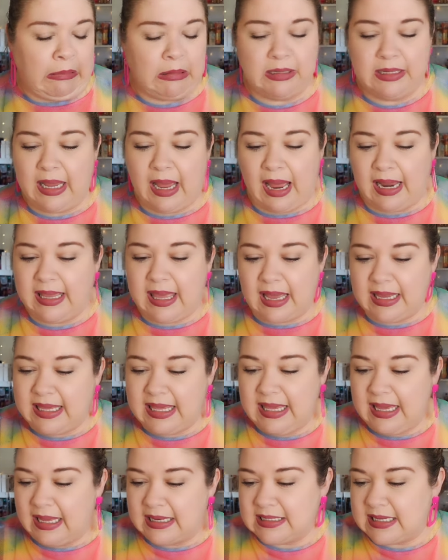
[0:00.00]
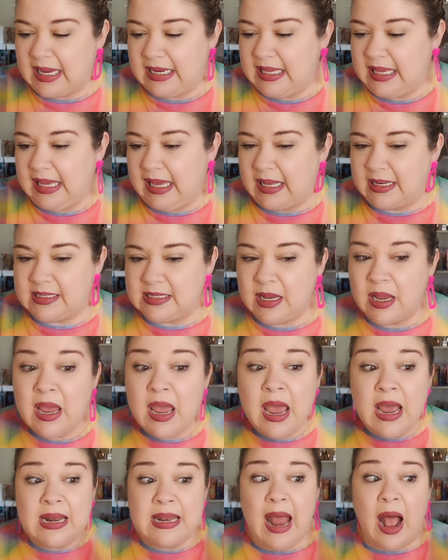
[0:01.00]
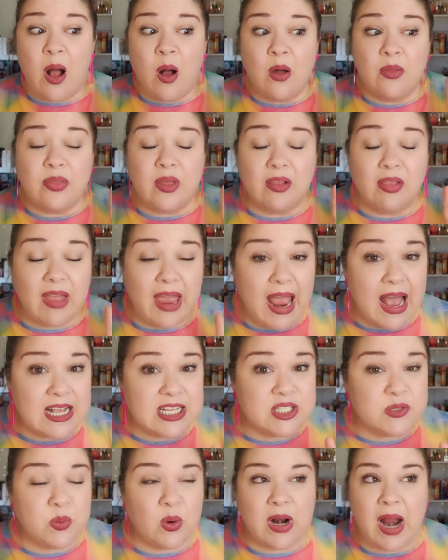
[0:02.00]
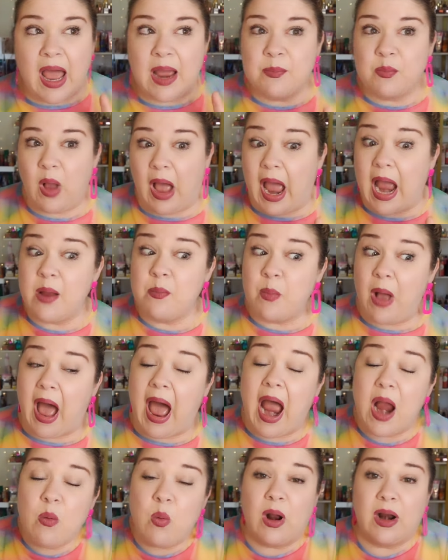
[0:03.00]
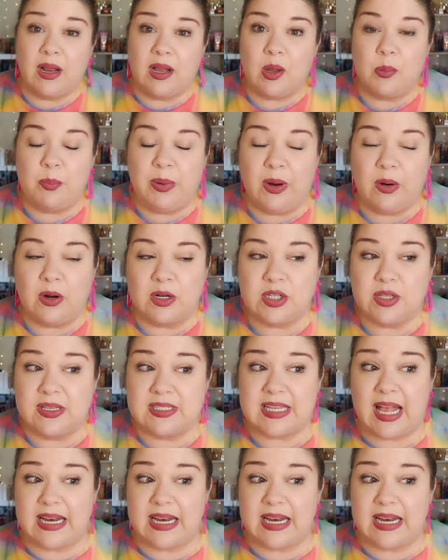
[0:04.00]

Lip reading: yeah, I can't. Now, the last one, I want to compare it to this.